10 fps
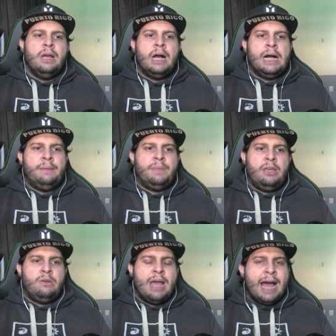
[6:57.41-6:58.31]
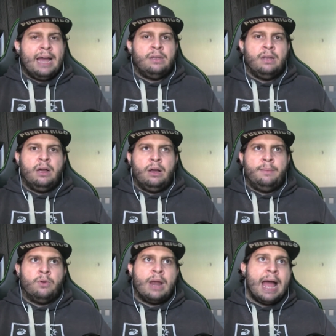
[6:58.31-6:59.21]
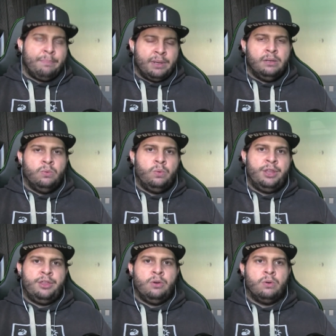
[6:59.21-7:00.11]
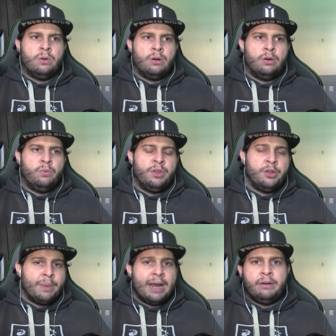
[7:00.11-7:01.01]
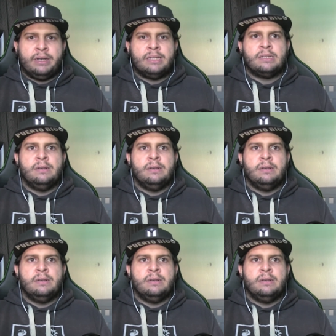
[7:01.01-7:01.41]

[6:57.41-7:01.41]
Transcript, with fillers: um, that you had um, or happened with your with your parents,